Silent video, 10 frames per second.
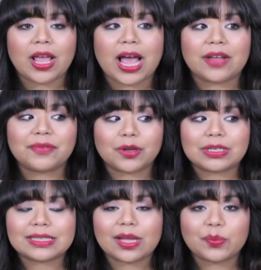I've
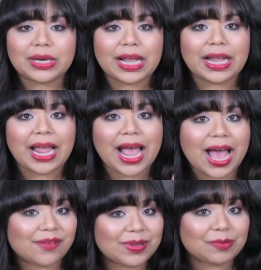noticed that when
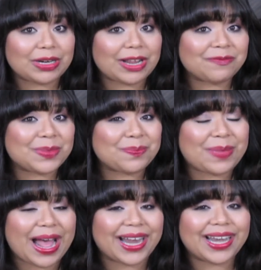I've been
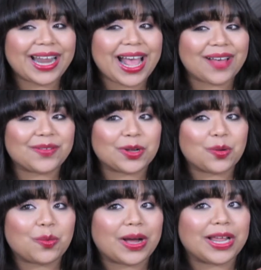bad and haven't
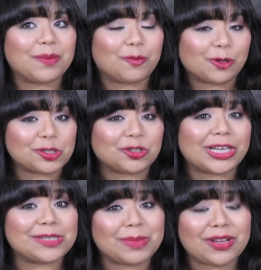quite
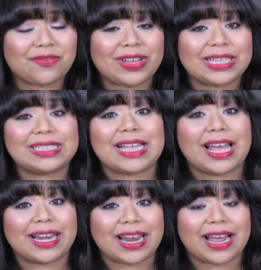moisturized my face
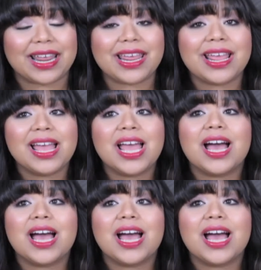at night,